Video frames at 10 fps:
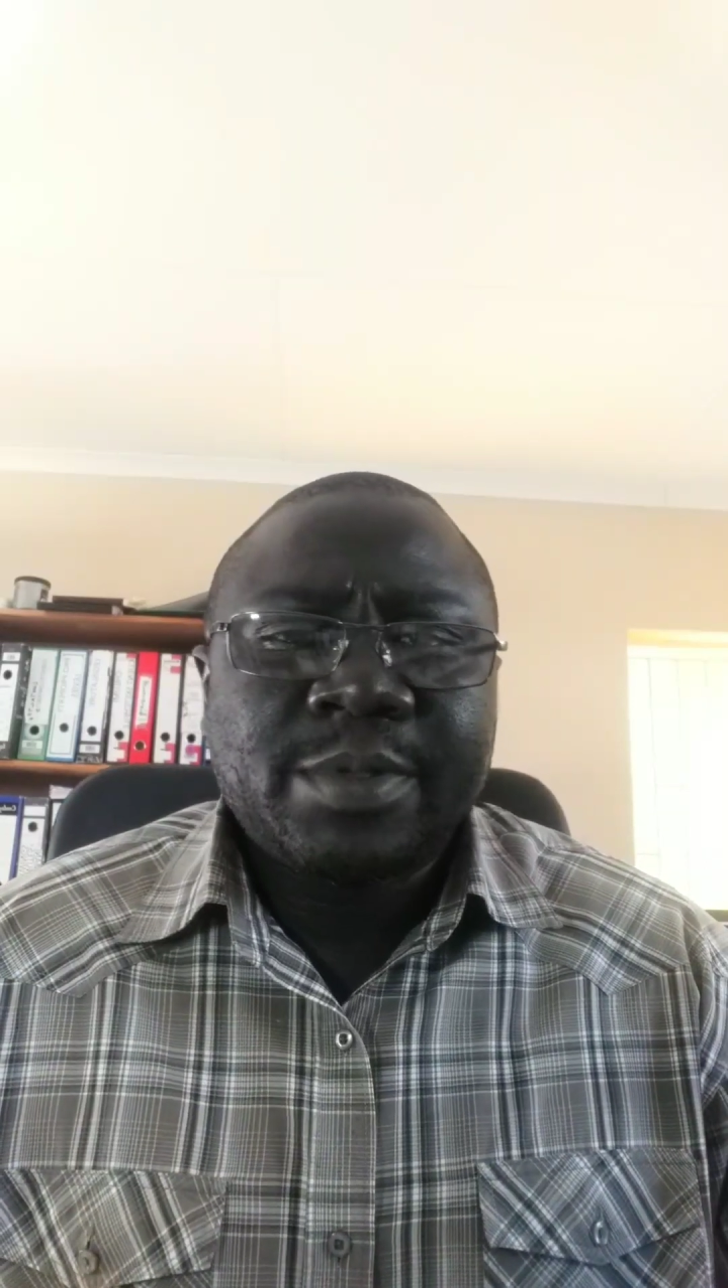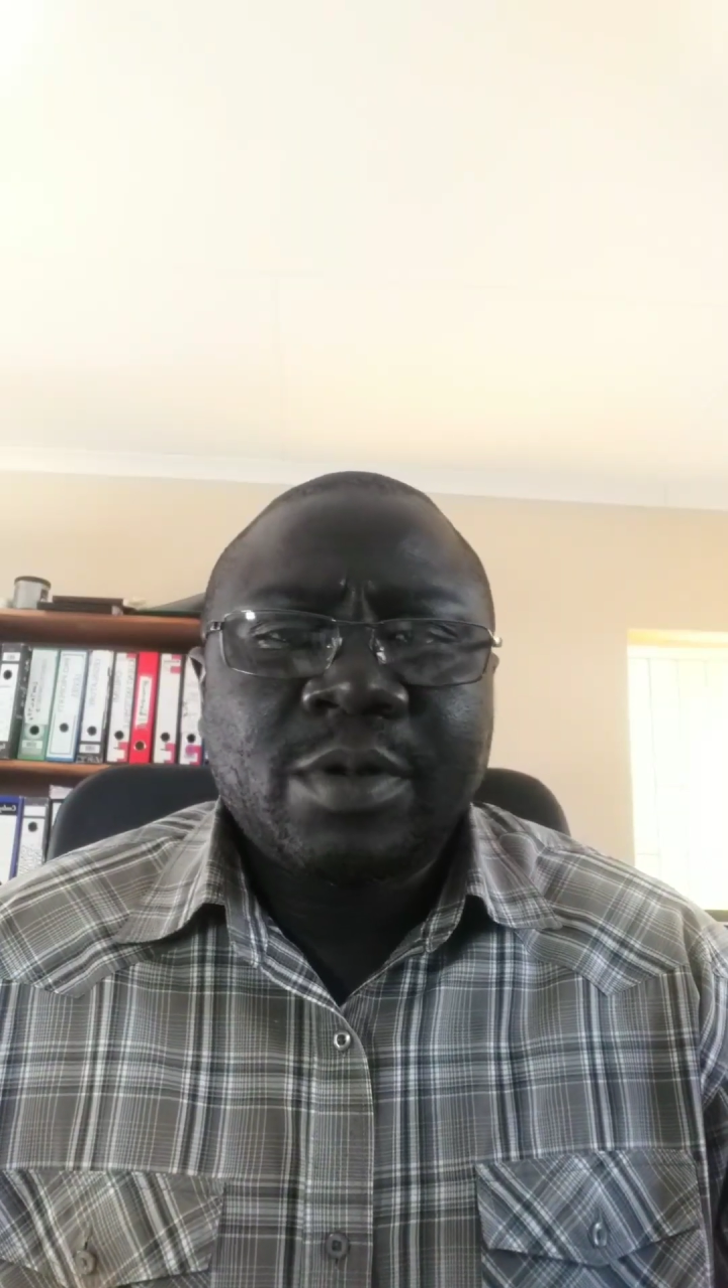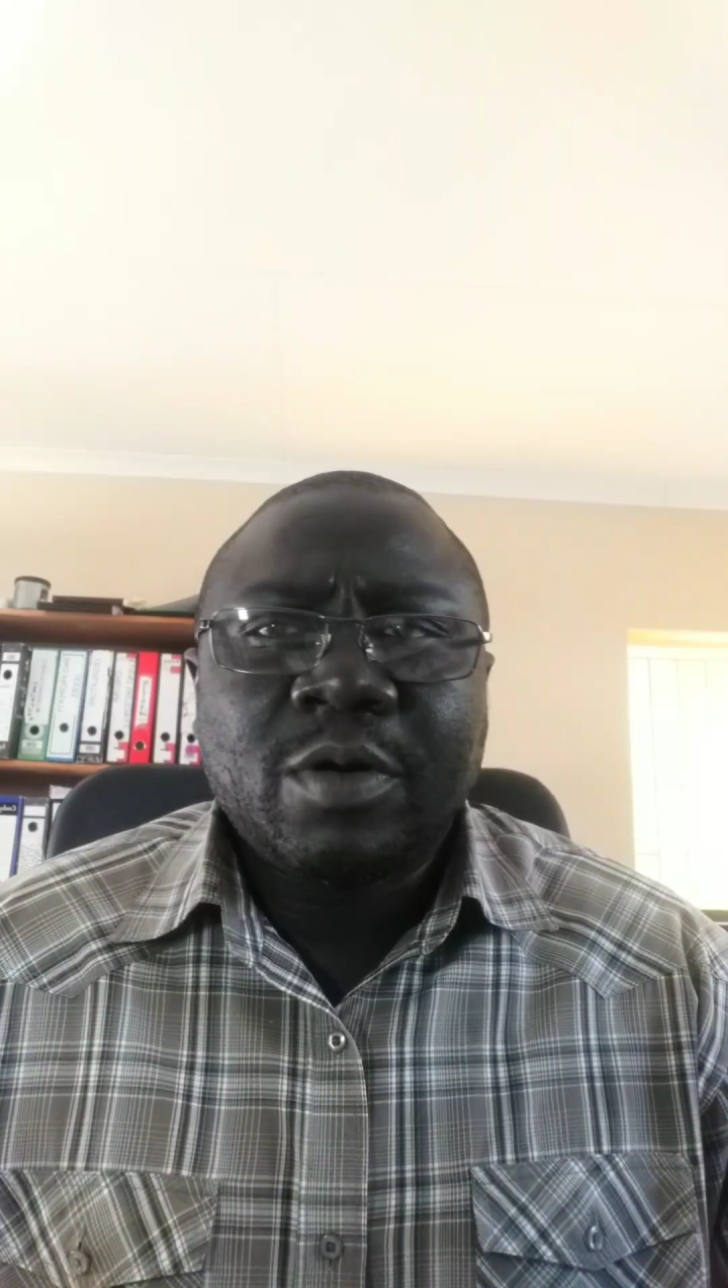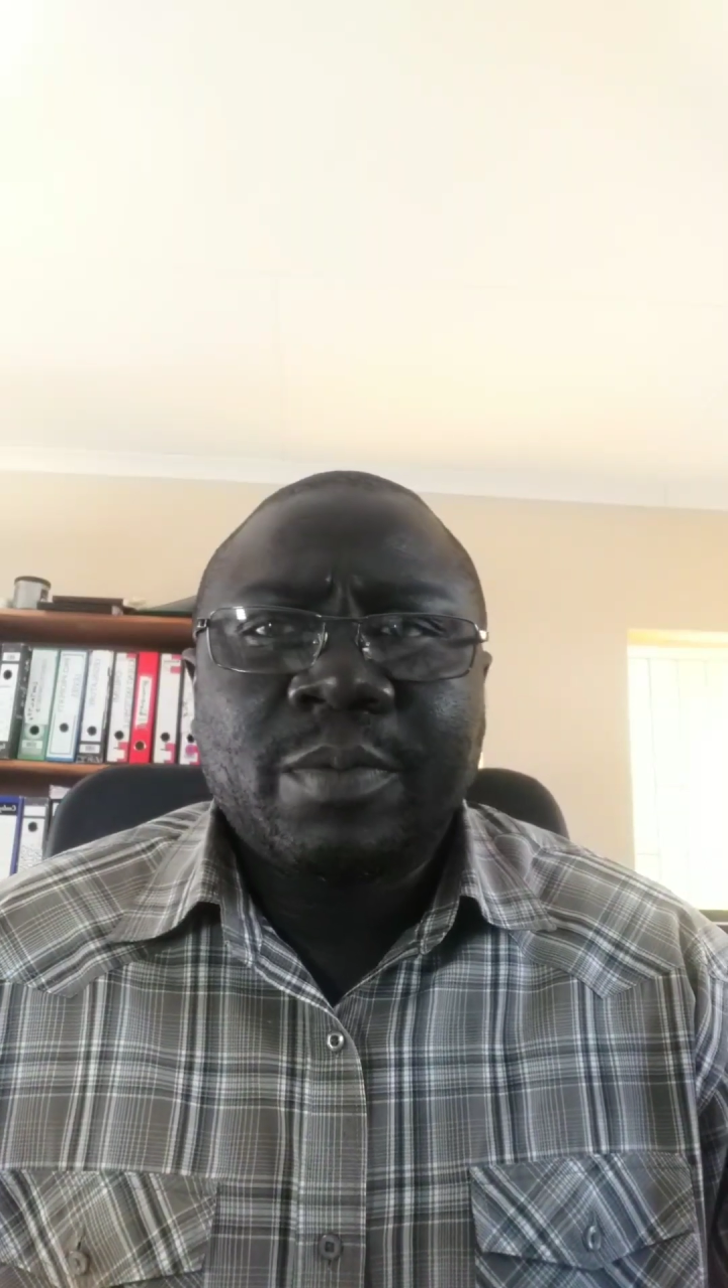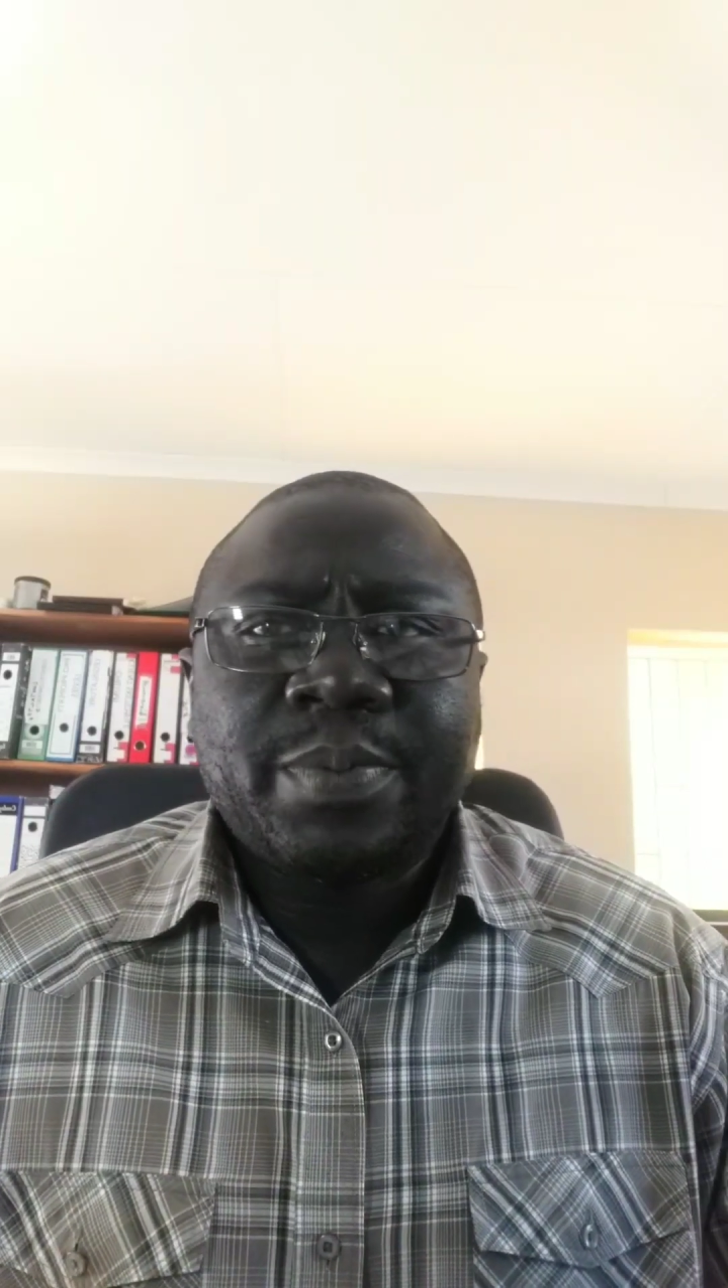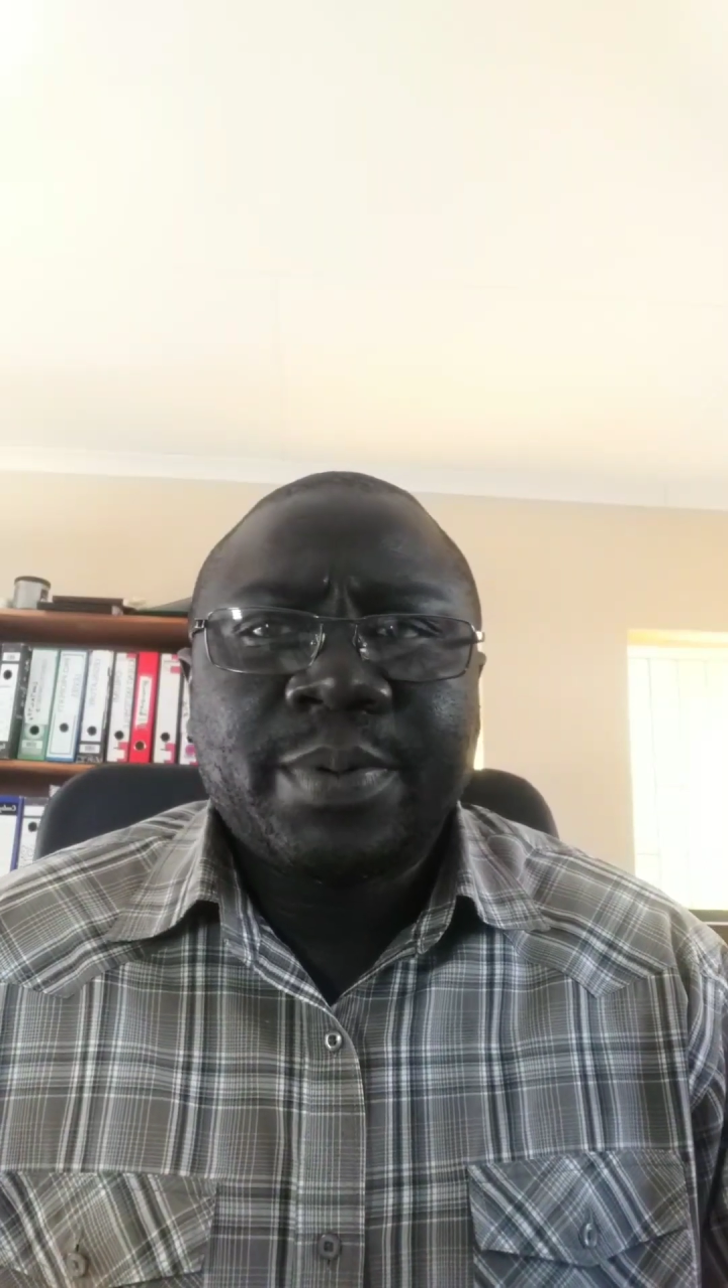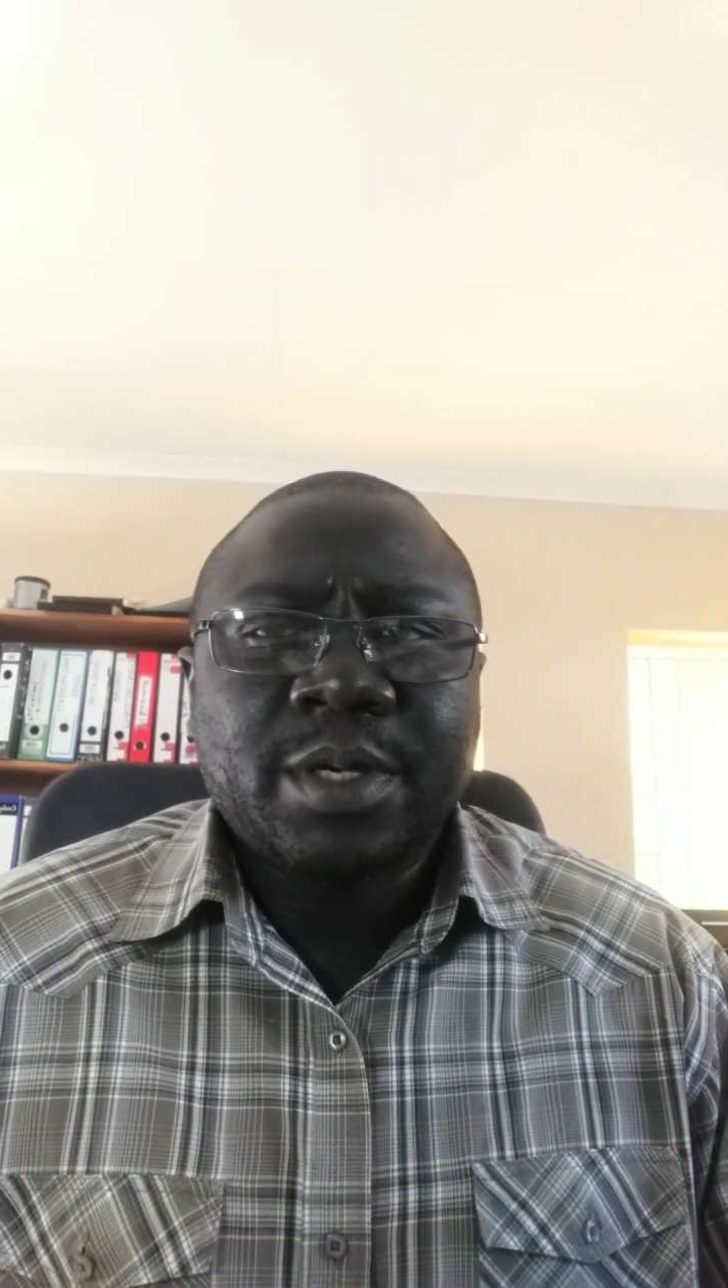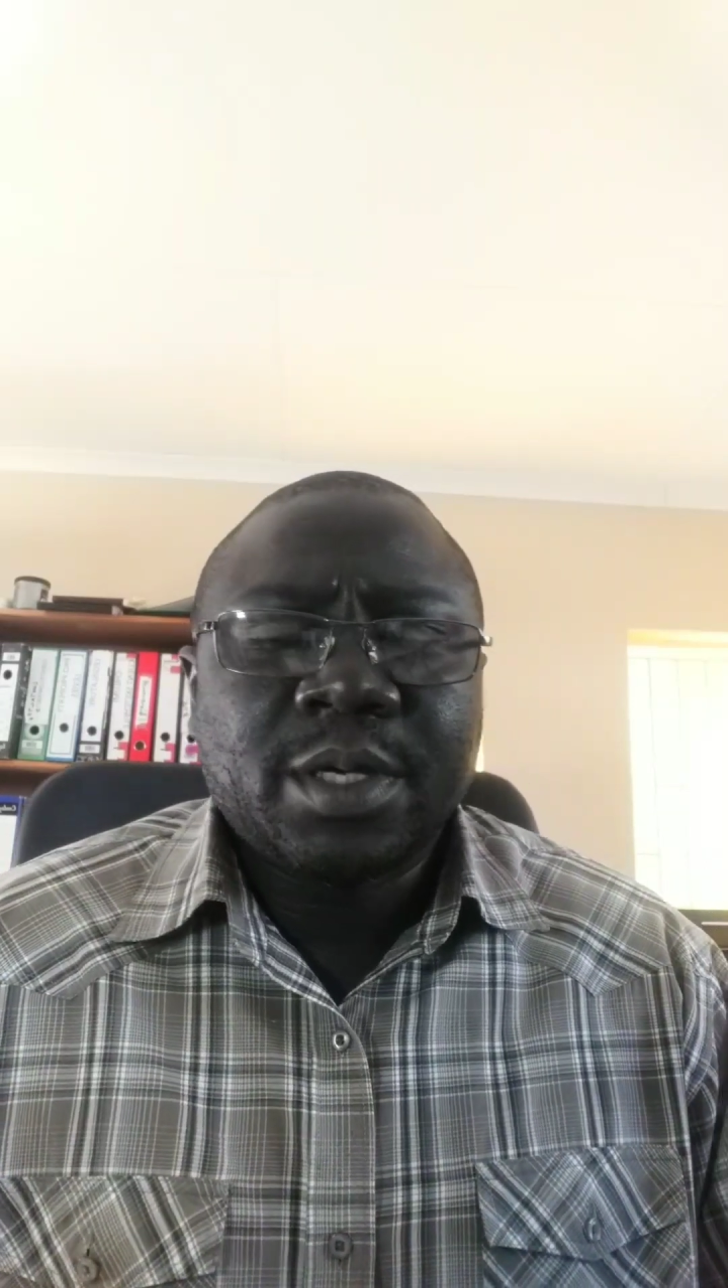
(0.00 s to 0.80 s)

slope